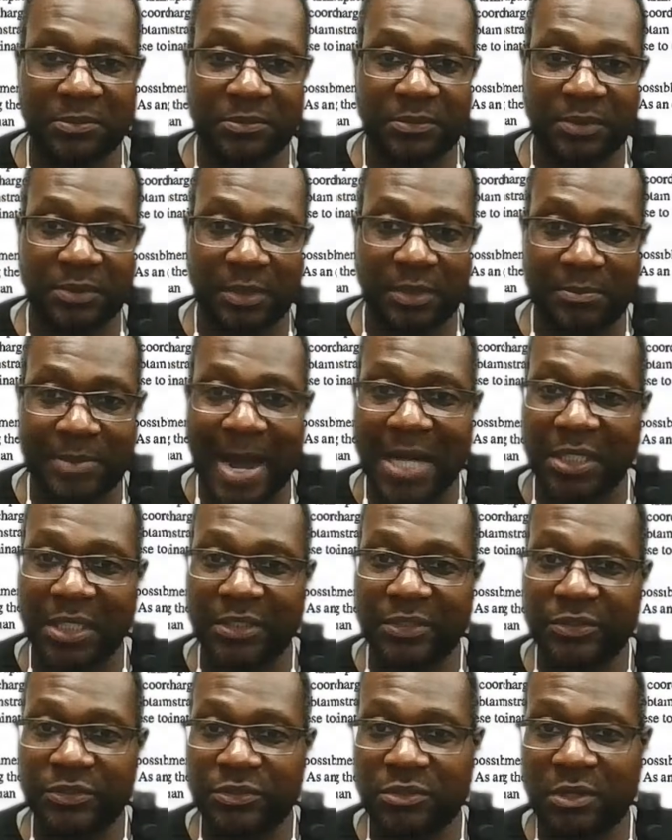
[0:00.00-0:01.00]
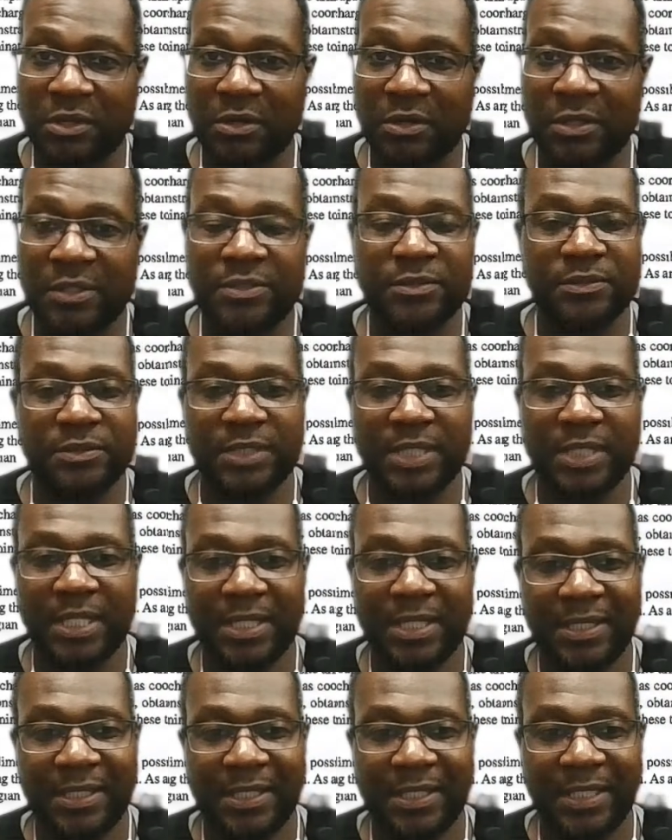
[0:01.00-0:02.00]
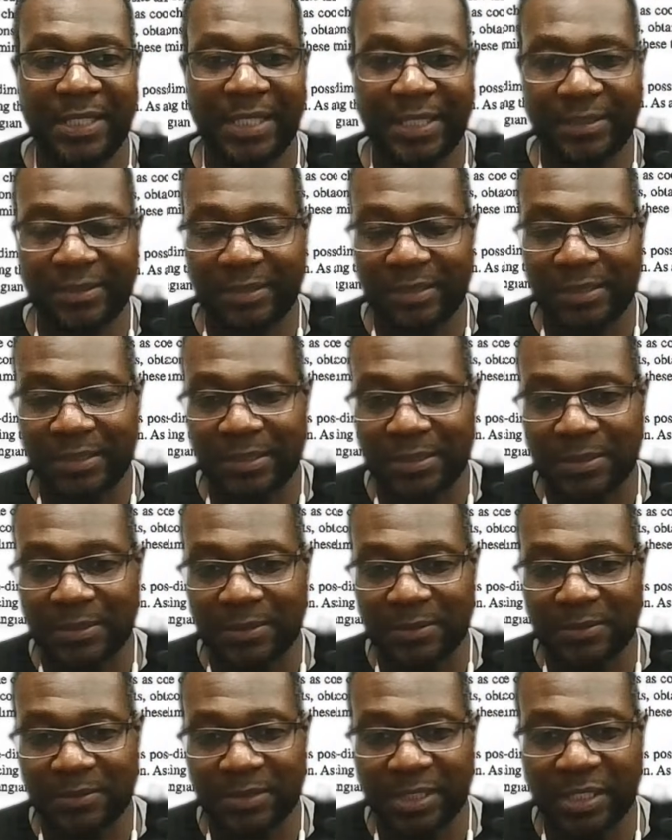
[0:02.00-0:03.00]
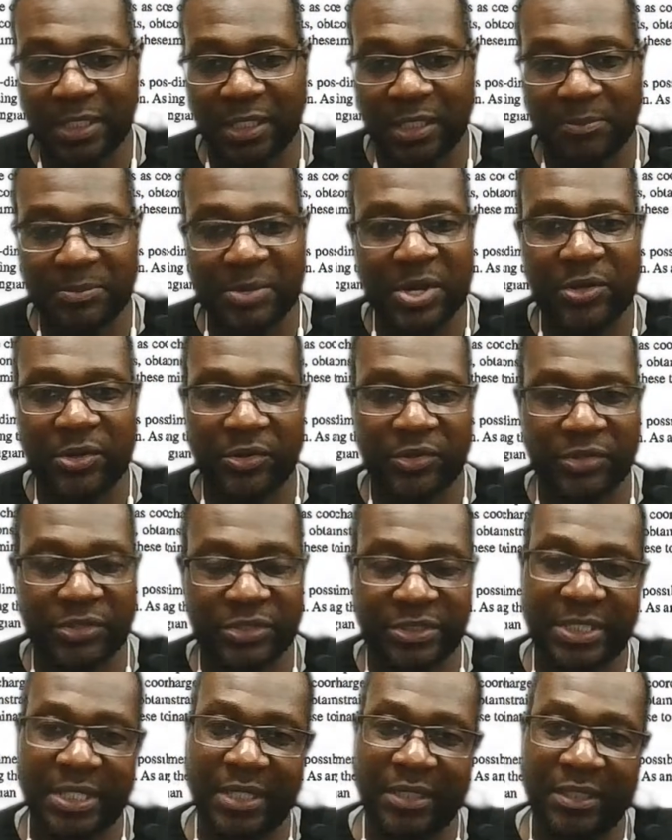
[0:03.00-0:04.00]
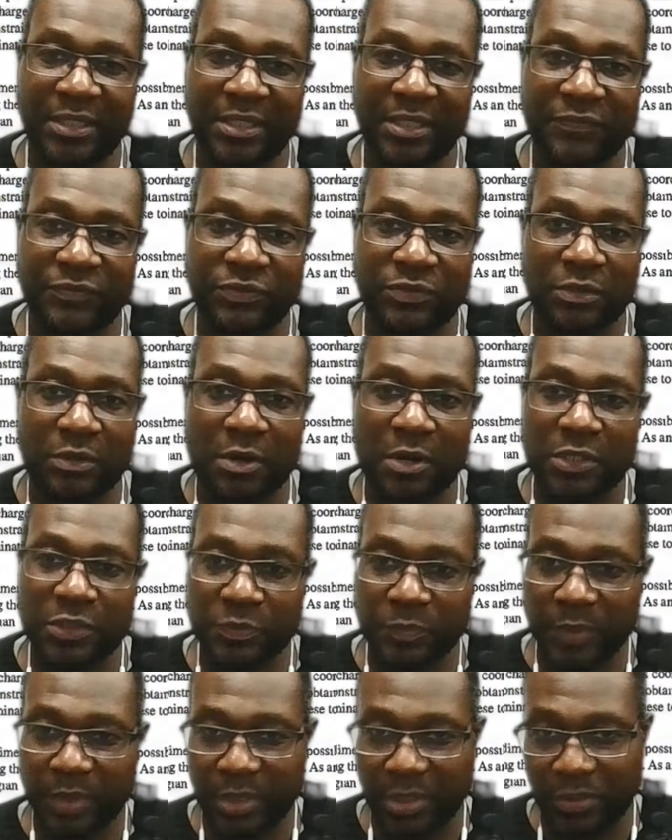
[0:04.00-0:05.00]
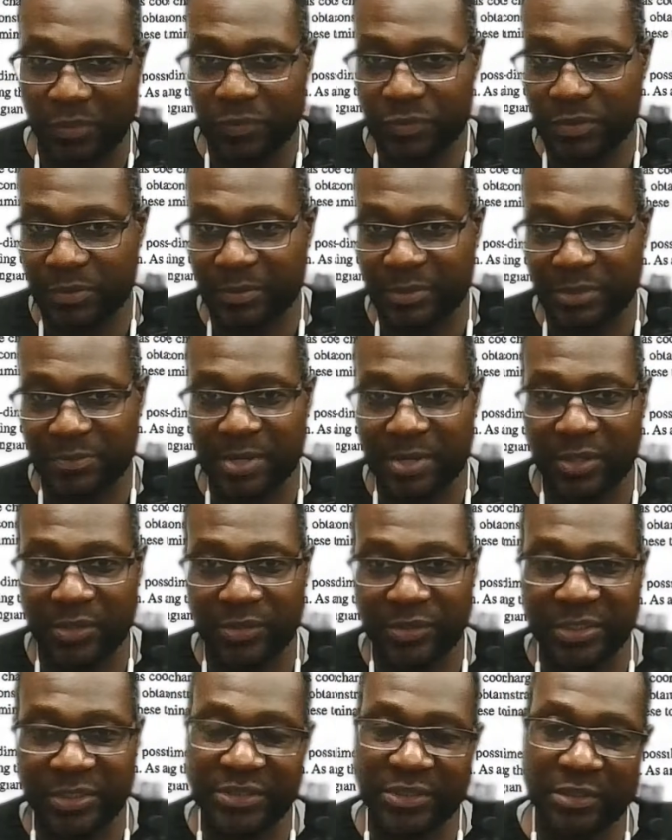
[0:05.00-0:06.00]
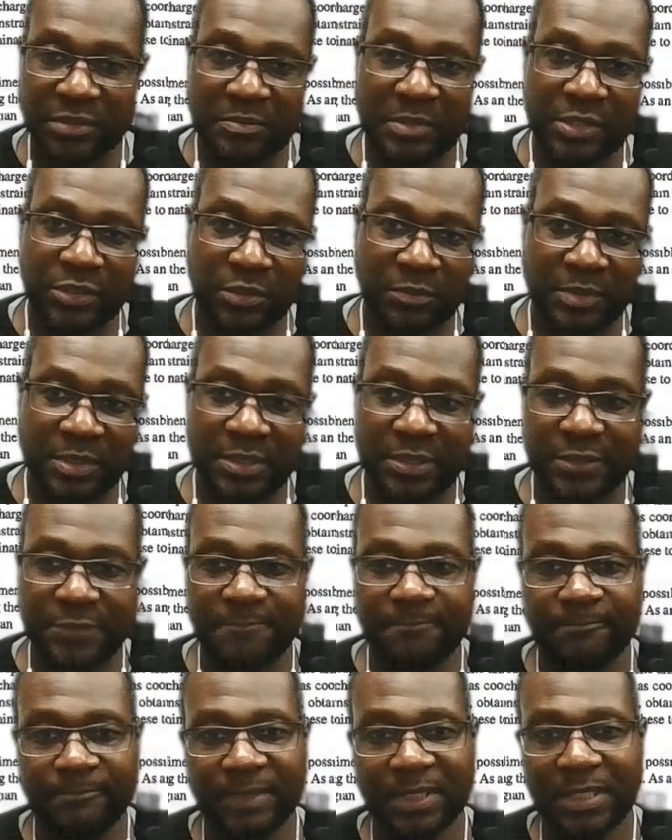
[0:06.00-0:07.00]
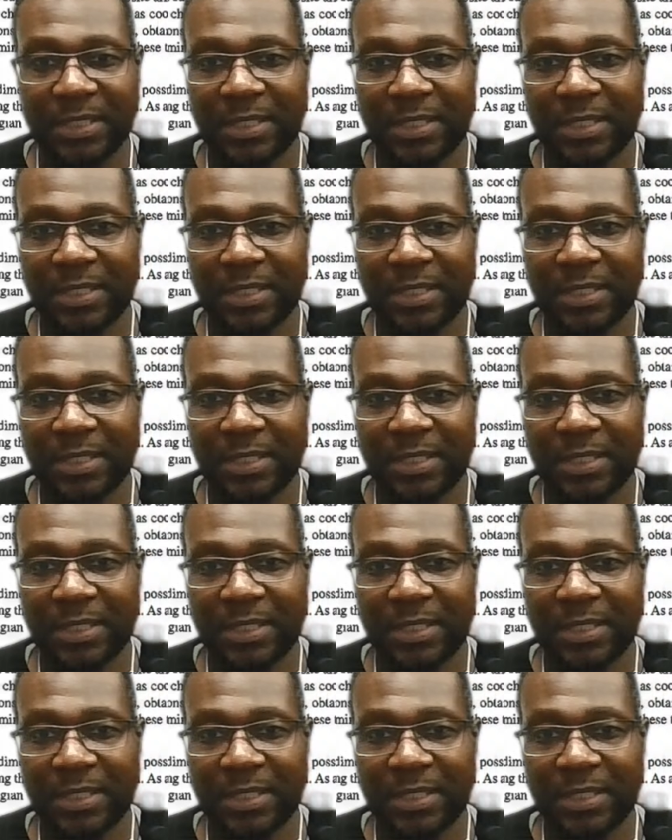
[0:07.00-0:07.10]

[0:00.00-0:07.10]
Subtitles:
I'm modeling stars and getting a better understanding of stars so we can use them as better distance measurements.